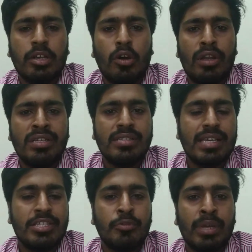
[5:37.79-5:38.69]
colleges,
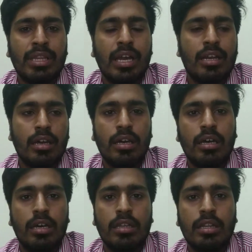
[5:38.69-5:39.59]
assuming that
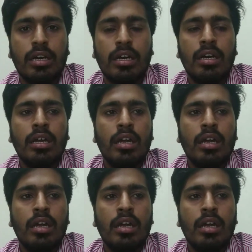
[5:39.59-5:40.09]
the